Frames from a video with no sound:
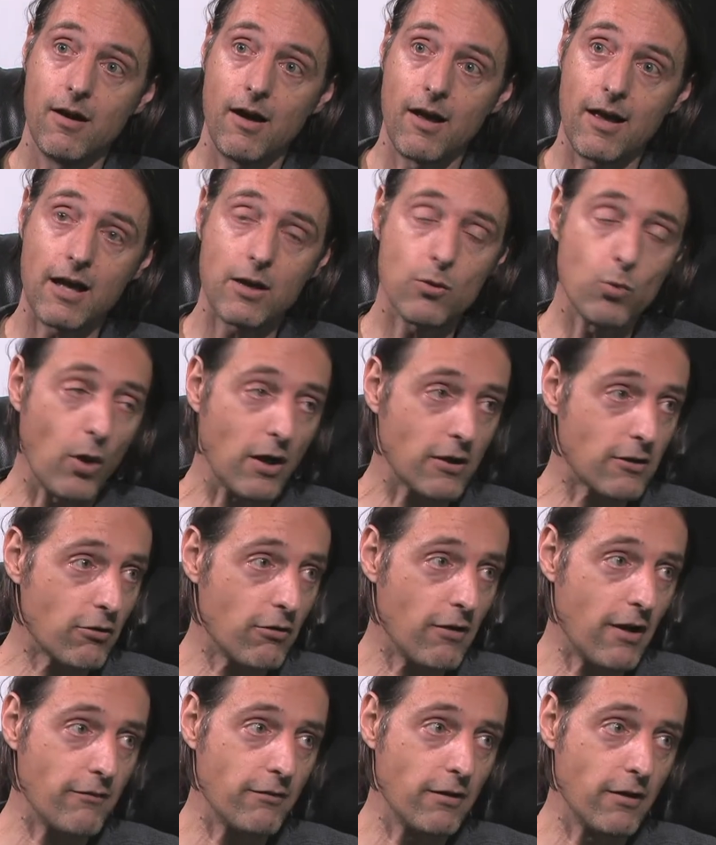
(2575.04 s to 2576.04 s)
I had one
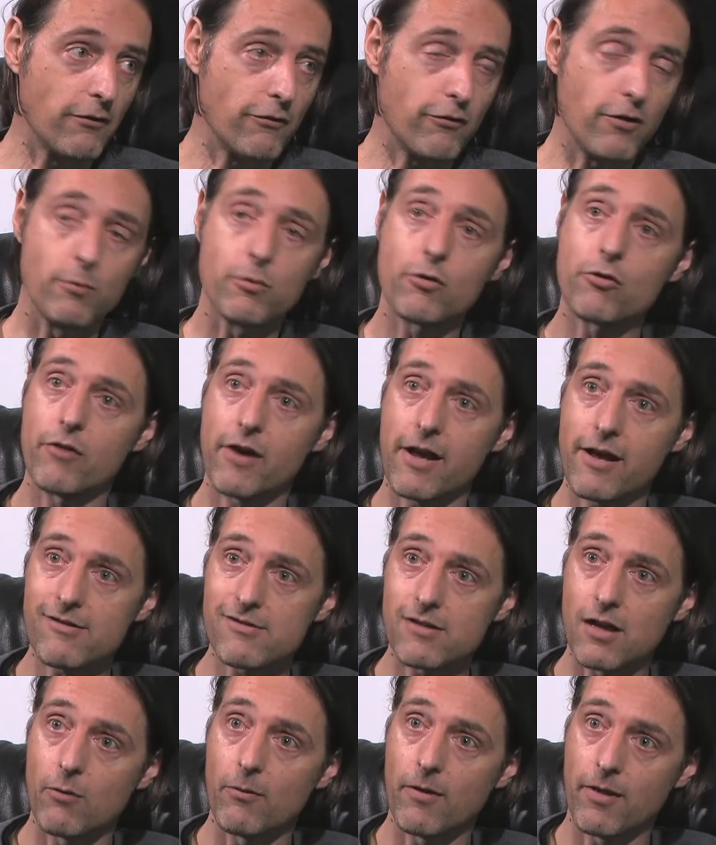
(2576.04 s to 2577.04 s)
travel from
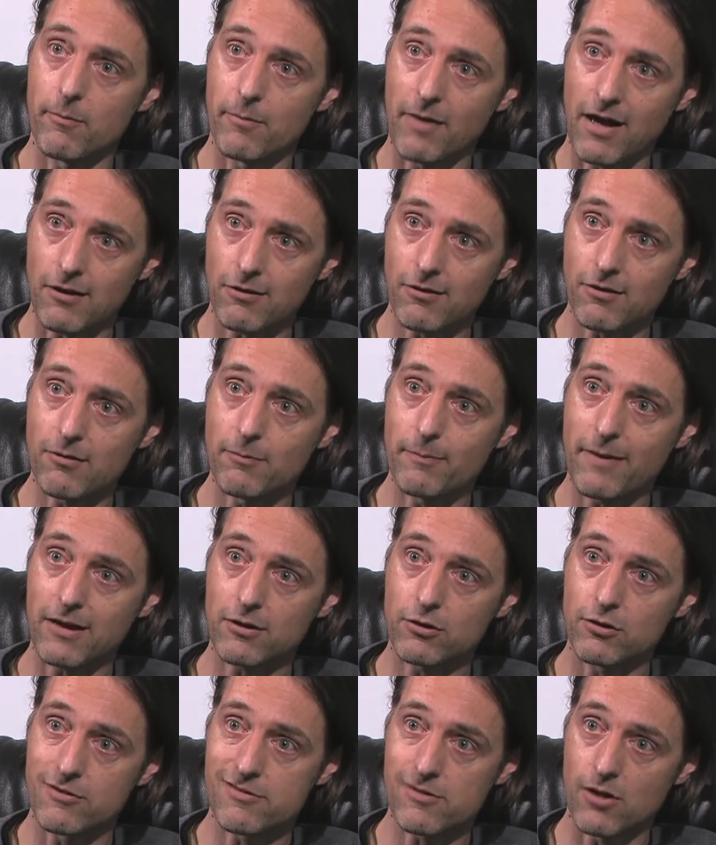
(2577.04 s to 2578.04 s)
Croatia with a bus
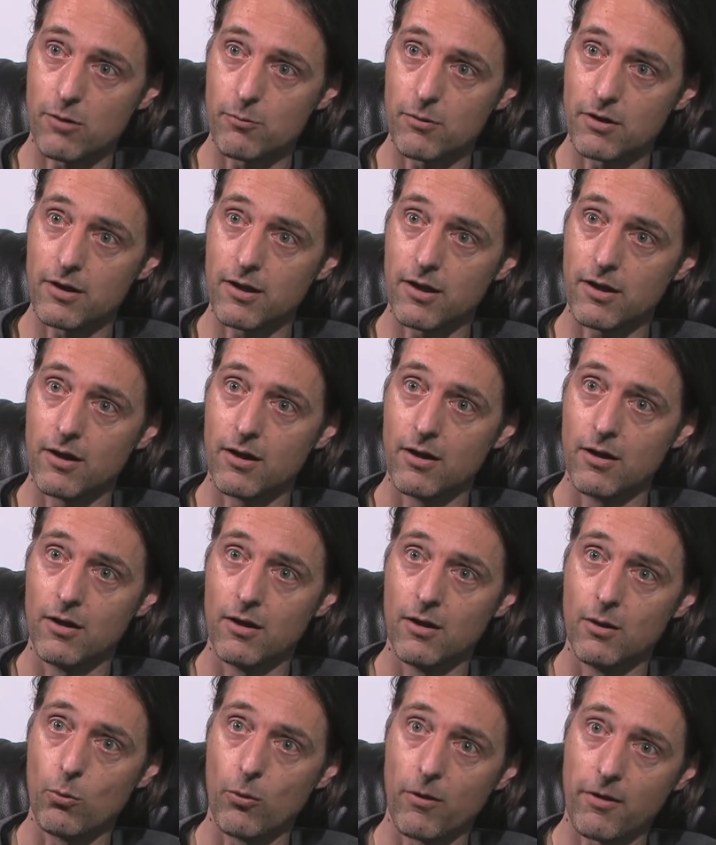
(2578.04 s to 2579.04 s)
back to Germany
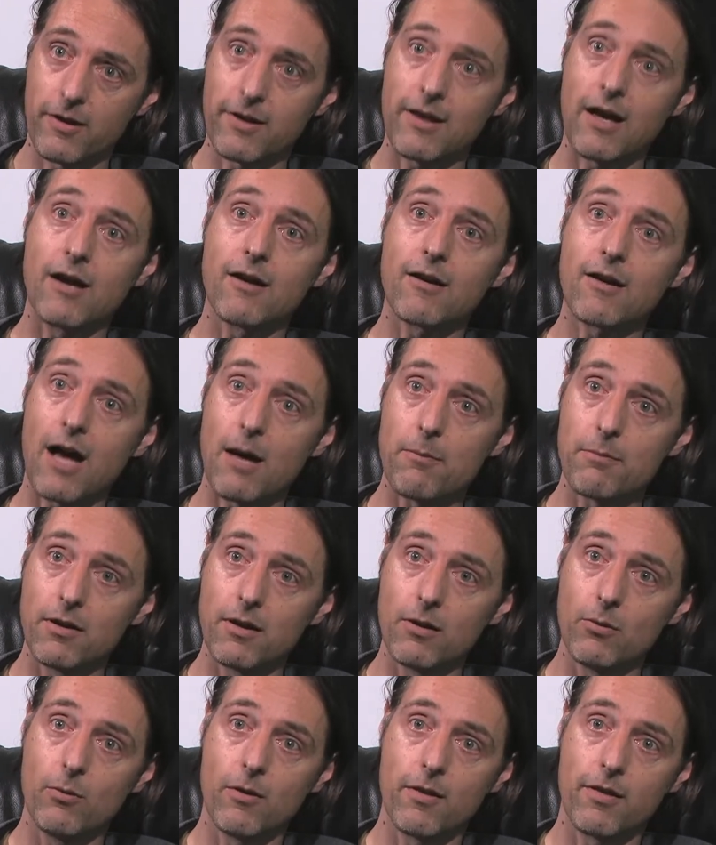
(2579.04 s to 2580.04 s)
with a young
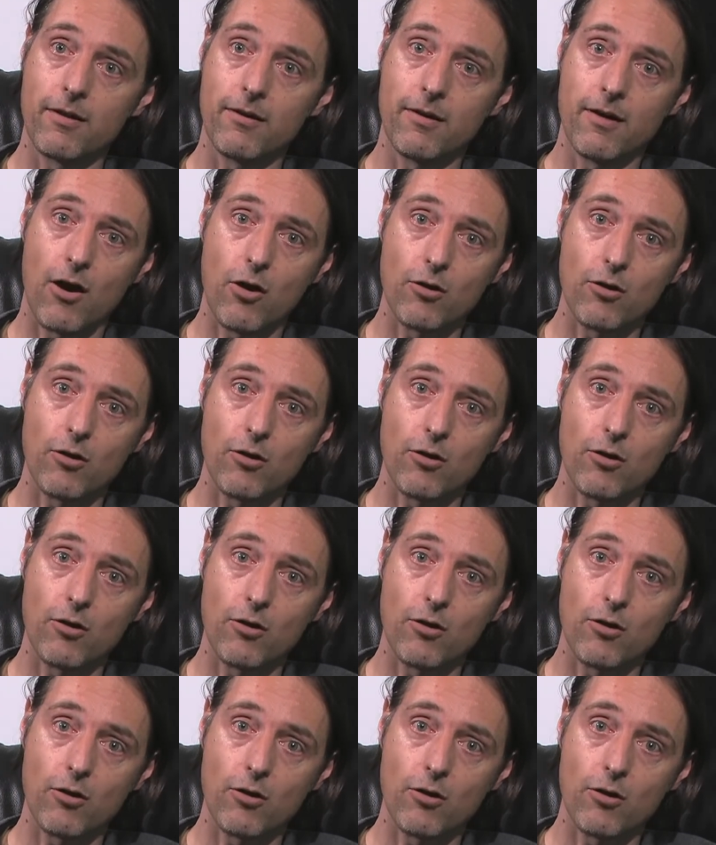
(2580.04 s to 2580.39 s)
couple with an